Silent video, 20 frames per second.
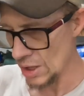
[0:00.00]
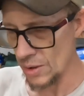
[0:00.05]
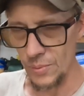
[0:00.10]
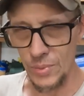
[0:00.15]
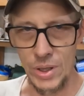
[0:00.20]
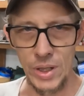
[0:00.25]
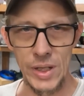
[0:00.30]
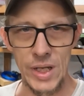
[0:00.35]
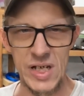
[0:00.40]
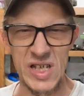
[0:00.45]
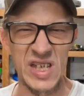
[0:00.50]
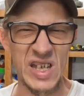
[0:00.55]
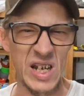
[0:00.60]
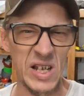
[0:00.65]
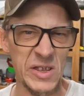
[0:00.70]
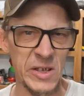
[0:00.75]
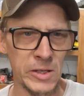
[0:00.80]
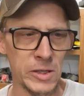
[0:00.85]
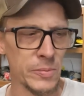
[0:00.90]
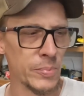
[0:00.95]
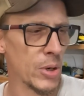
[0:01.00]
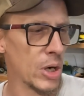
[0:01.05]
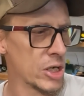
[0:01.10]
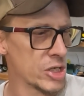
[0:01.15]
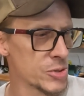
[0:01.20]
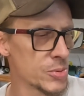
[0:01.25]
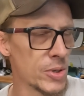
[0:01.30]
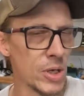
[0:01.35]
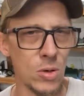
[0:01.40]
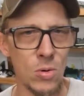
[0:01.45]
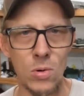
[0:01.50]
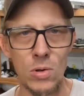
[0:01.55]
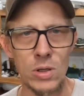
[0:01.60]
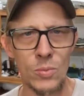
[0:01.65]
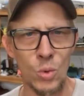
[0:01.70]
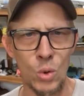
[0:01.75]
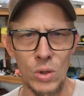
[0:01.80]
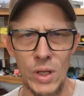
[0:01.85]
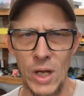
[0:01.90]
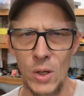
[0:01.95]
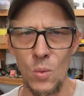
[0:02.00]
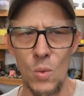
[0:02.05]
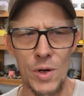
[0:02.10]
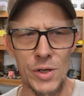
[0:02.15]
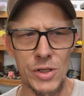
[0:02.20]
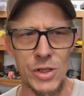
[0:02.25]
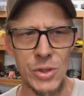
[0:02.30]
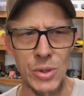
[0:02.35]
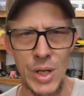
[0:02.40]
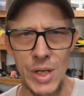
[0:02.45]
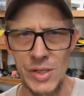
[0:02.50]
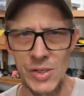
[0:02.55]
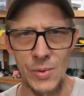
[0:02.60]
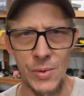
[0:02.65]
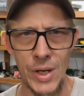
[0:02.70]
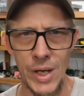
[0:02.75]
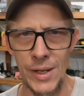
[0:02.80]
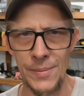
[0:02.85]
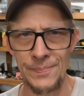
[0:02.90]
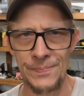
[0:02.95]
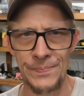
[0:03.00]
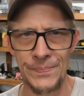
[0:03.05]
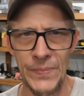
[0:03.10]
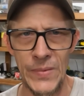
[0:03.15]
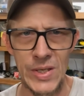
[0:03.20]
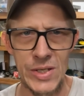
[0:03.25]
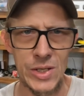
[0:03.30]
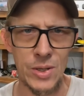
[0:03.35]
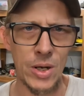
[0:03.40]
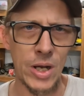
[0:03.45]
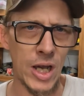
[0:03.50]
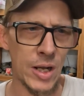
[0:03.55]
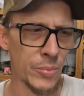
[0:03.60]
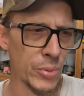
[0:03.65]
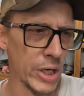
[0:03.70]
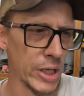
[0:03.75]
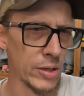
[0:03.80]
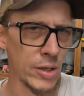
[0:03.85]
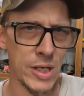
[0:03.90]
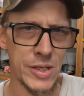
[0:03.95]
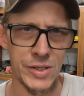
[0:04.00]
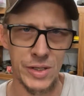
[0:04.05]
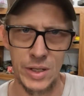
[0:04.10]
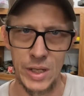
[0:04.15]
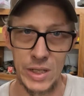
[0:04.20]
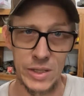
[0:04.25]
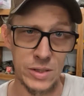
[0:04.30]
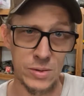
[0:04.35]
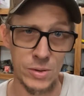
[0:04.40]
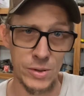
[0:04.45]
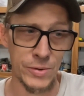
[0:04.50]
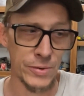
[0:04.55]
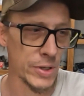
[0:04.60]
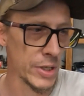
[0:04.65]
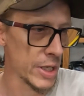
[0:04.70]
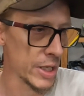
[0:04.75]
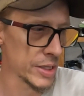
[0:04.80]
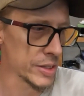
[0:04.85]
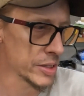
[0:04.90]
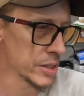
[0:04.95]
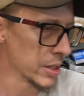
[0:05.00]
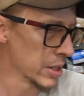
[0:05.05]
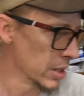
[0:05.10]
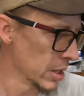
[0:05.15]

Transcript: But like I said, I think the parts when I order them were like 1 or 2 days away. So I had brake lines in like 2 or 3 days,